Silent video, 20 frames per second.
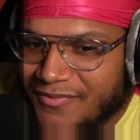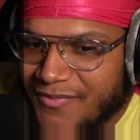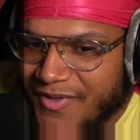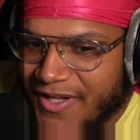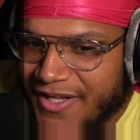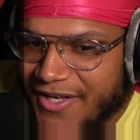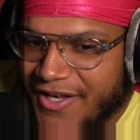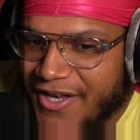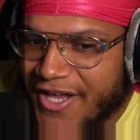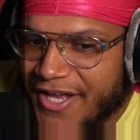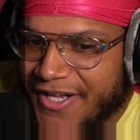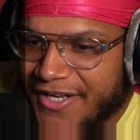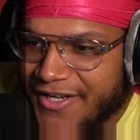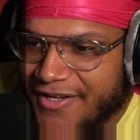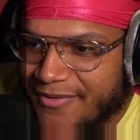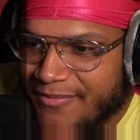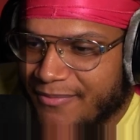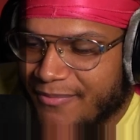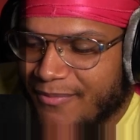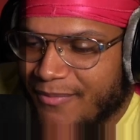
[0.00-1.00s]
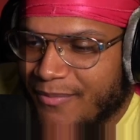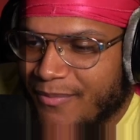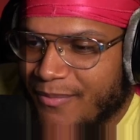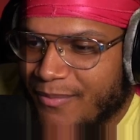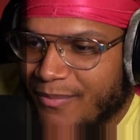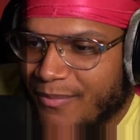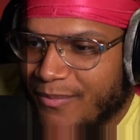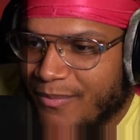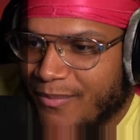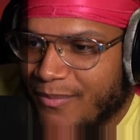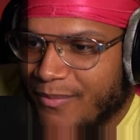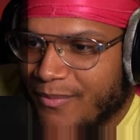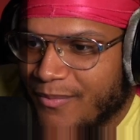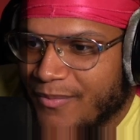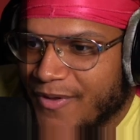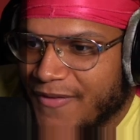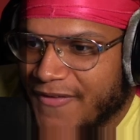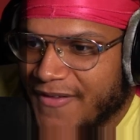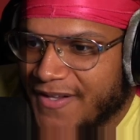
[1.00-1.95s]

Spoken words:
Nun. And then